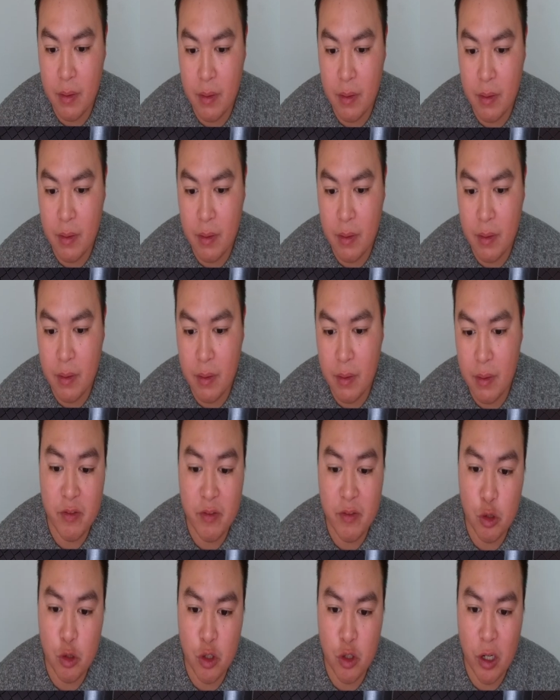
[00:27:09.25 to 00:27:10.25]
He's coming off
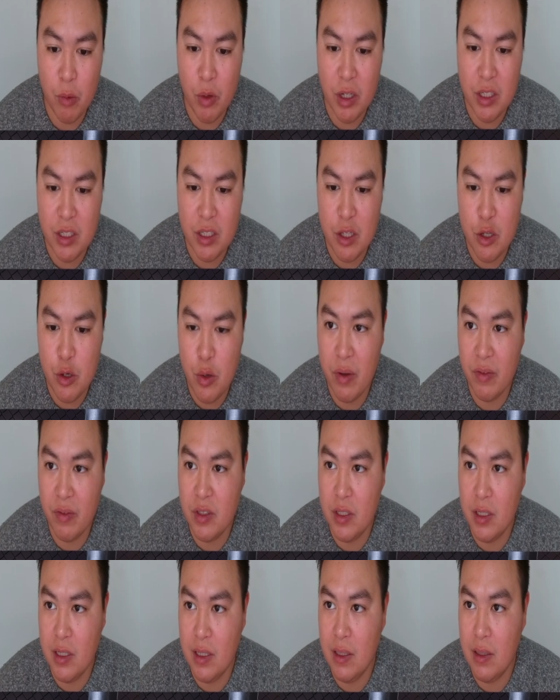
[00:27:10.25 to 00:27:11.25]
2 straight wins in the
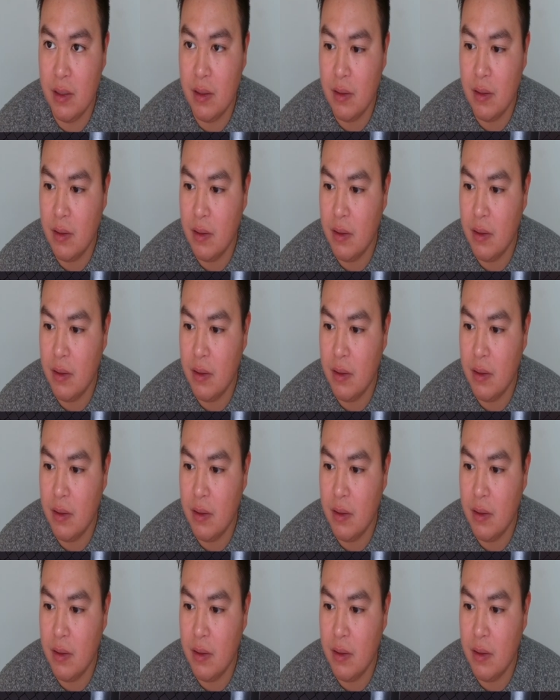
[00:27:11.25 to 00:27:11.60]
UFC.